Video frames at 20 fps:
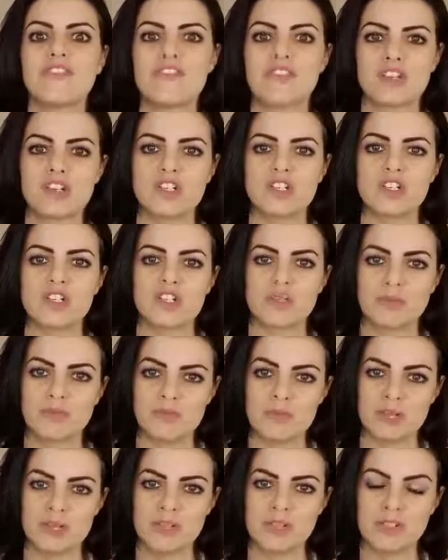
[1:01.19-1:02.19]

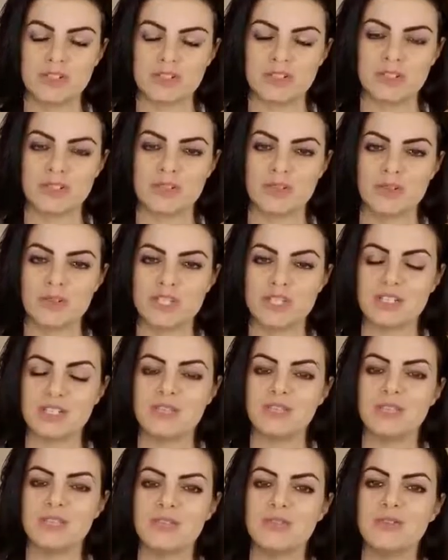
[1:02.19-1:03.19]
first birds. So these
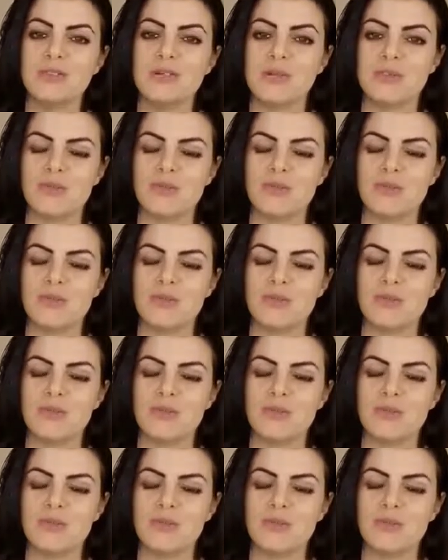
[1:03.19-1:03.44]
are 2